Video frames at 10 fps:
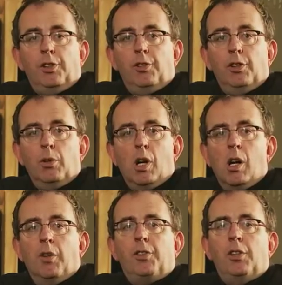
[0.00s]
to do
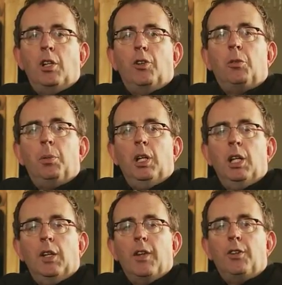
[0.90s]
after-dinner
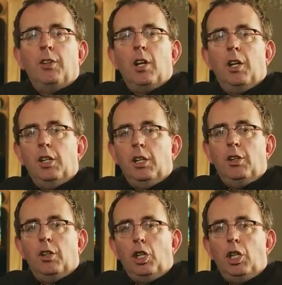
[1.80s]
speaking, they said I
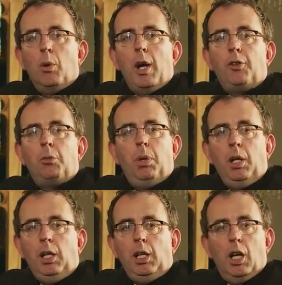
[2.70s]
needed a
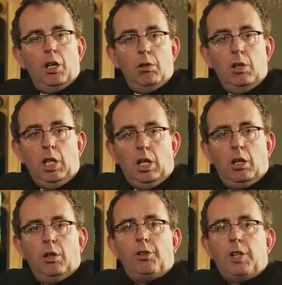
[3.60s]
USP, a
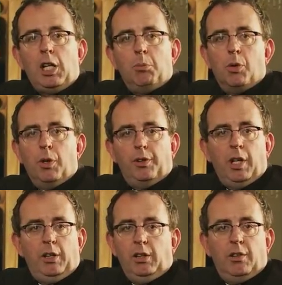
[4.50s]
unique selling point.
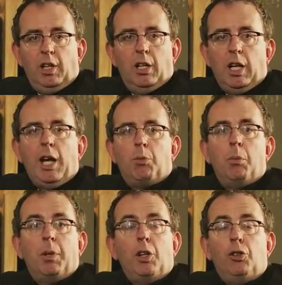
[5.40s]
I didn't think I had
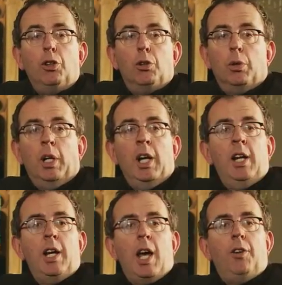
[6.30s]
one, but I do.
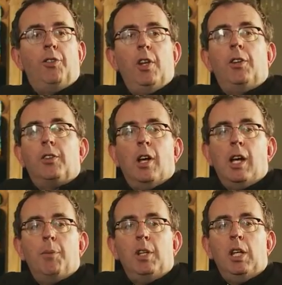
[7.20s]
And it's this:
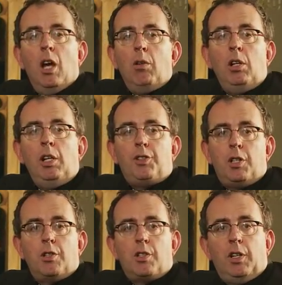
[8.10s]
I am the only
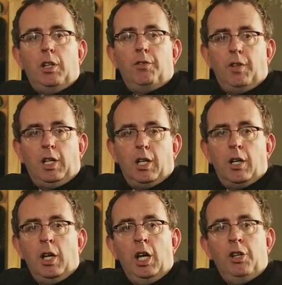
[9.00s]
Church of England
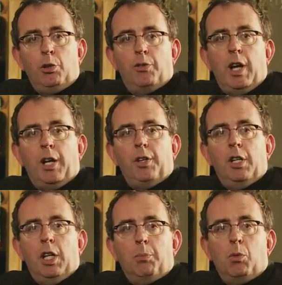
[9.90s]
vicar to have had
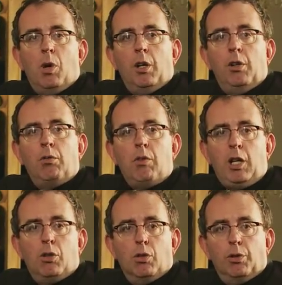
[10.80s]
a number one
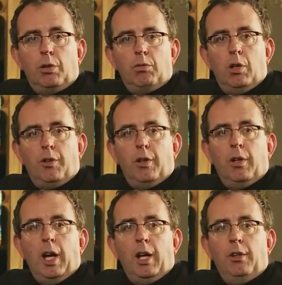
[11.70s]
record,
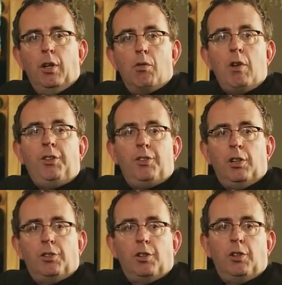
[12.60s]
rather an
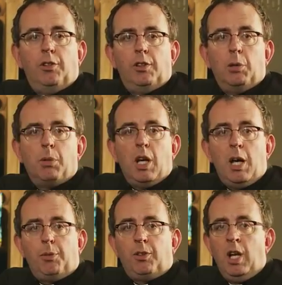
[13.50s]
arresting statistic
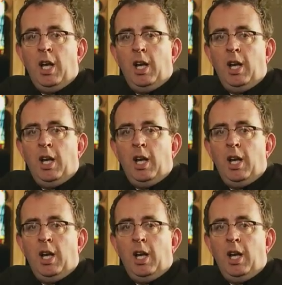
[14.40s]
perhaps,